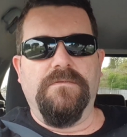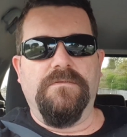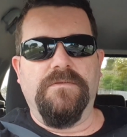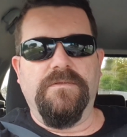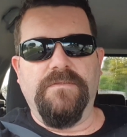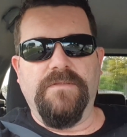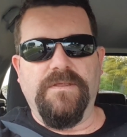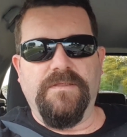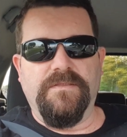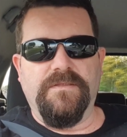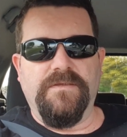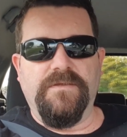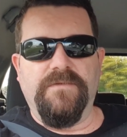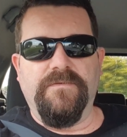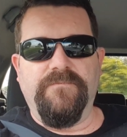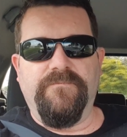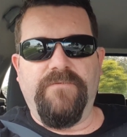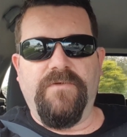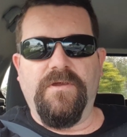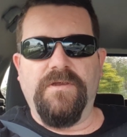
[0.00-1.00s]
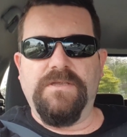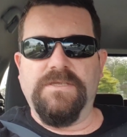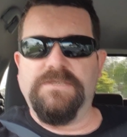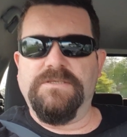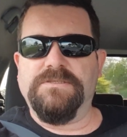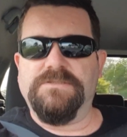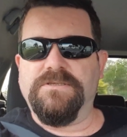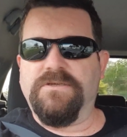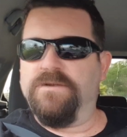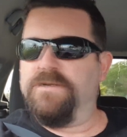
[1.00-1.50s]
than that they're finally
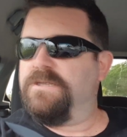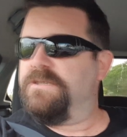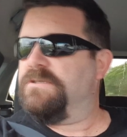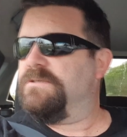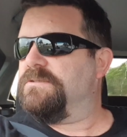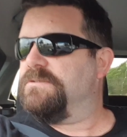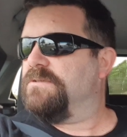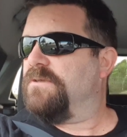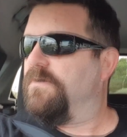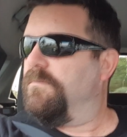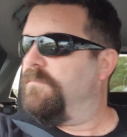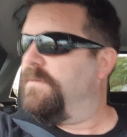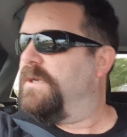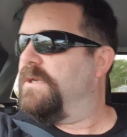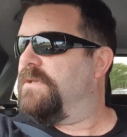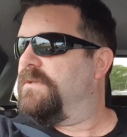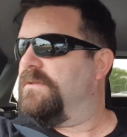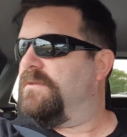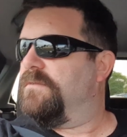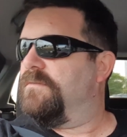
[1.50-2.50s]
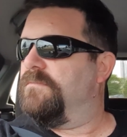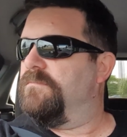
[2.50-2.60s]
deciding to stop make them.